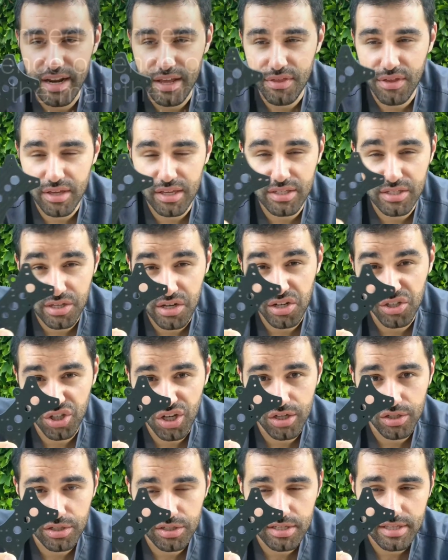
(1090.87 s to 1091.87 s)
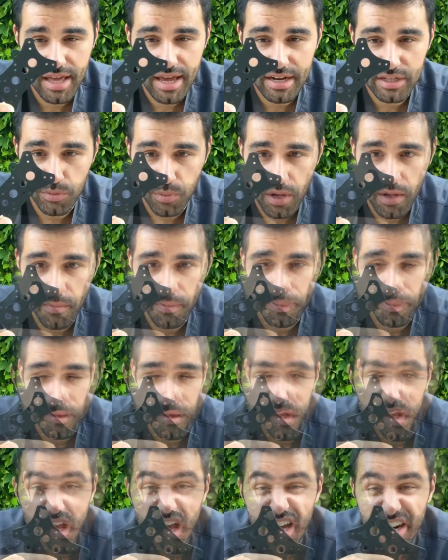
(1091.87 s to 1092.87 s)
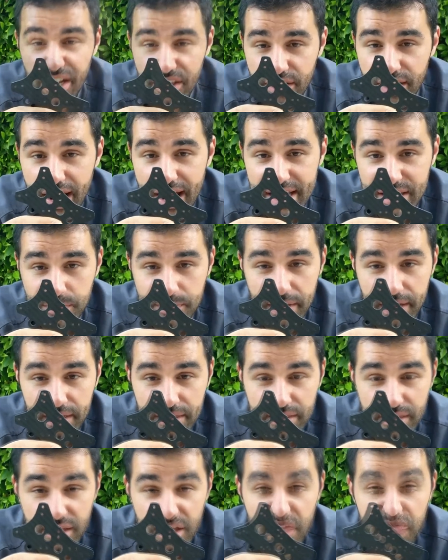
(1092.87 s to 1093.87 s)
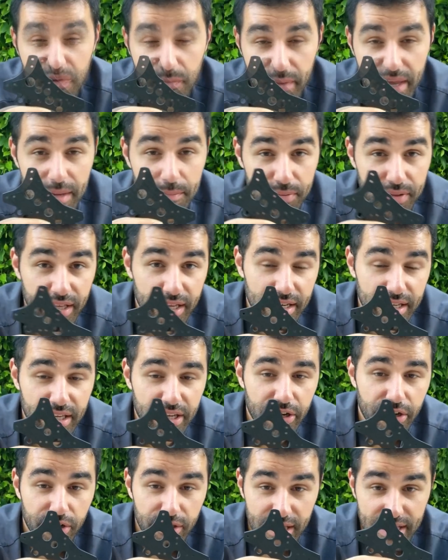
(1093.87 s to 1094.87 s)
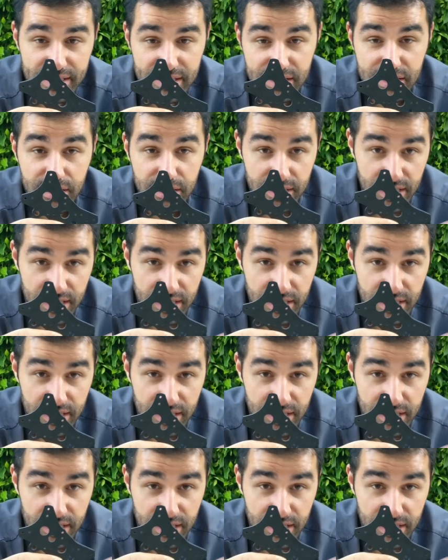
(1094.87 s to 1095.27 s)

I think he's going to change it to that as well. Another aspect of the main plate here that's